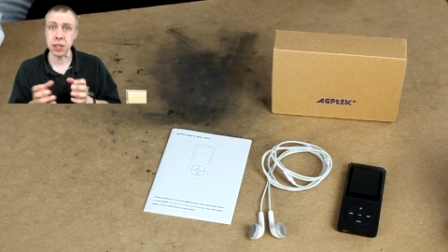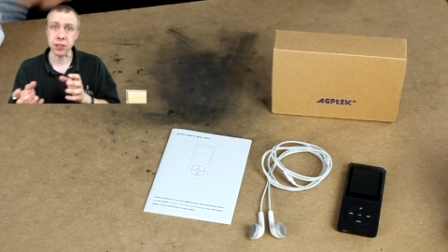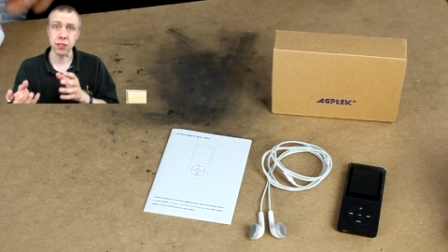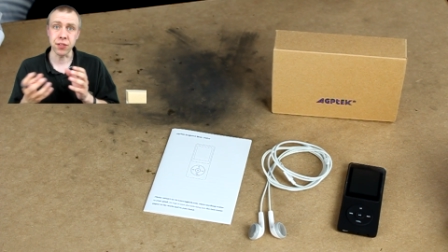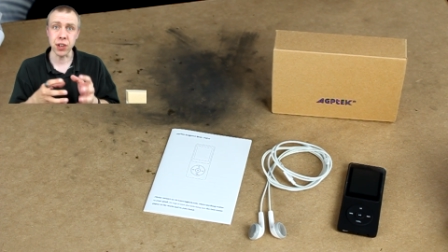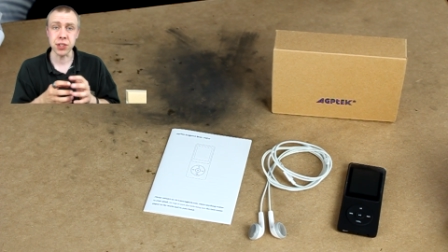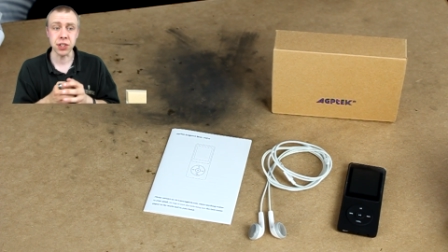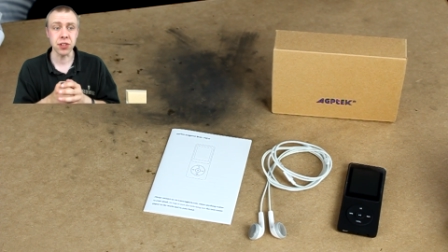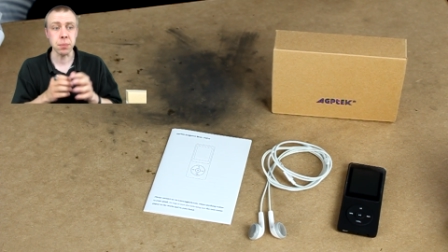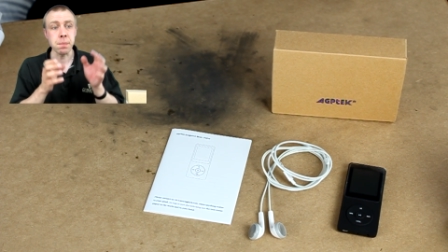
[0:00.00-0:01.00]
I've
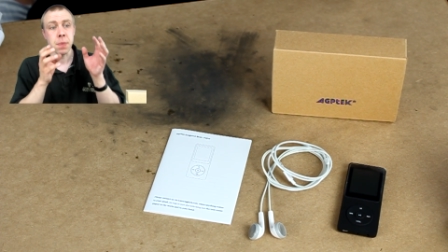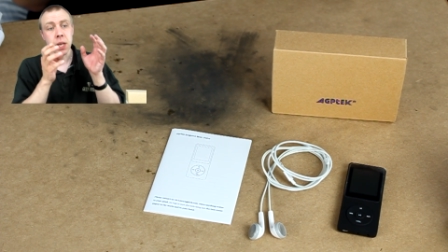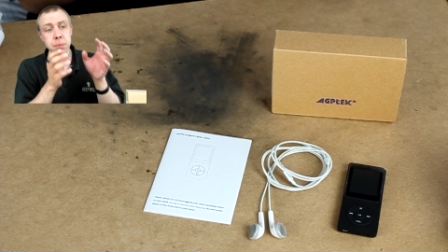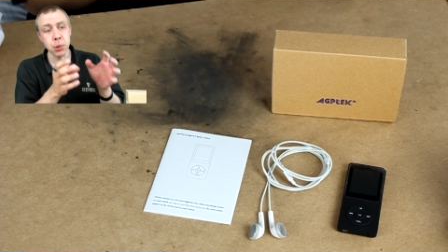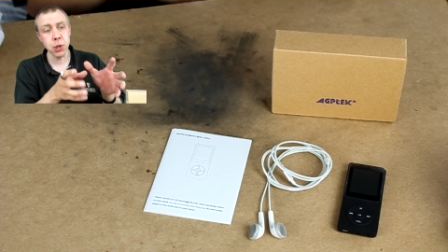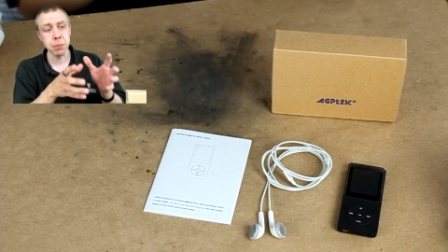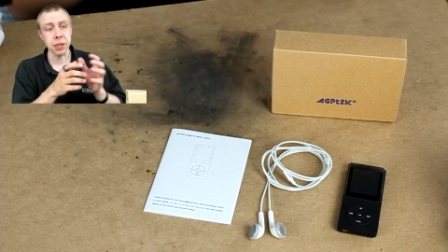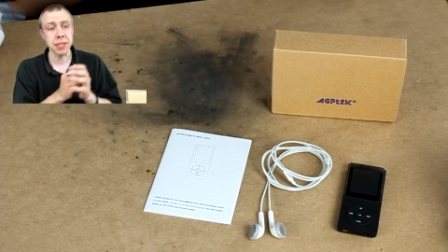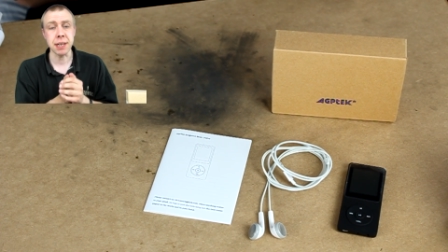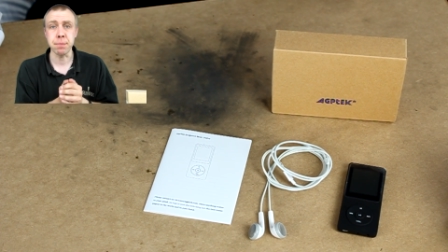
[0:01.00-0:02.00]
converted them, put them
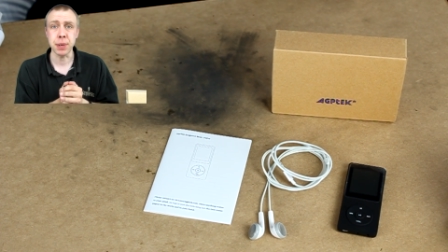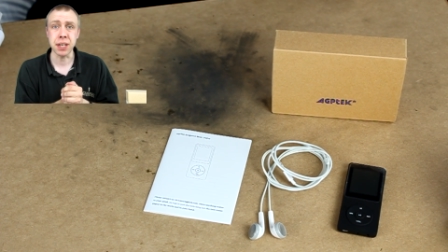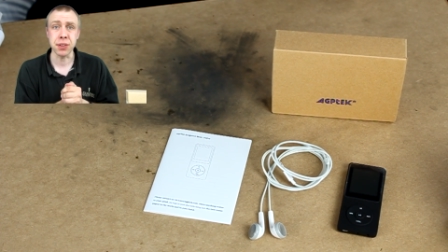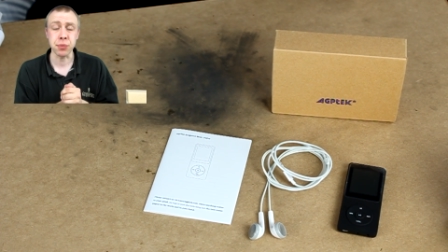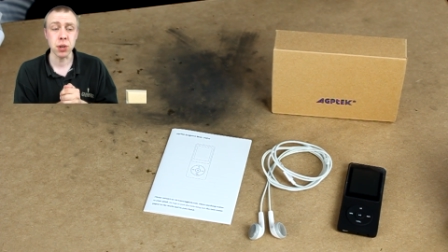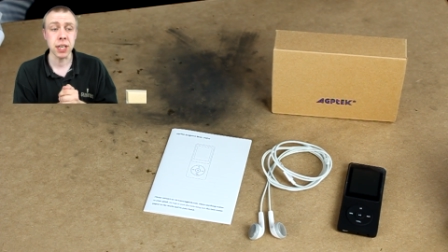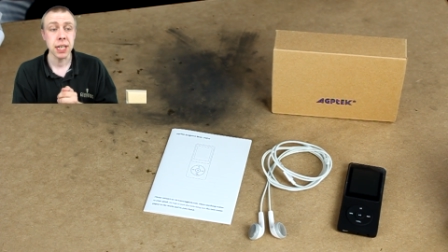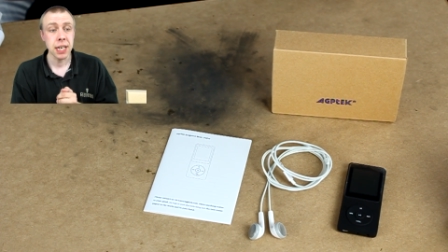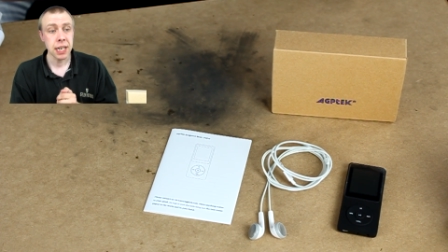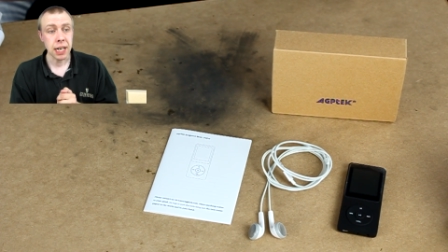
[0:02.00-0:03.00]
on as MP3,
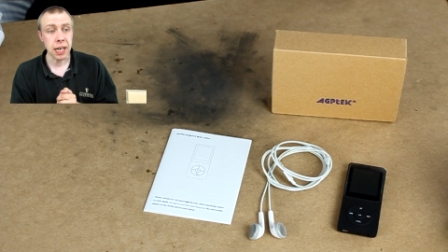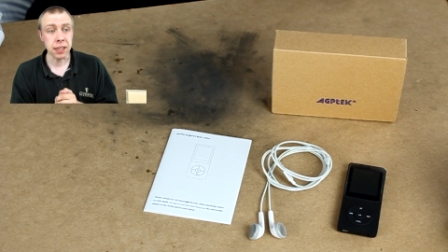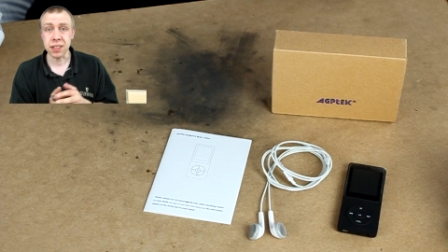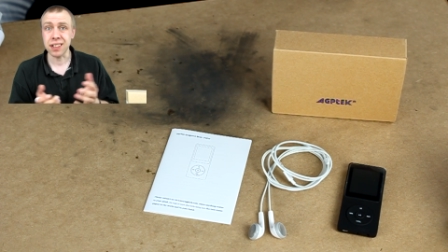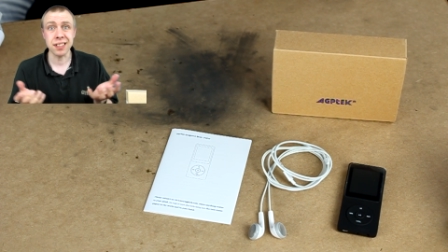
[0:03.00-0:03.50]
and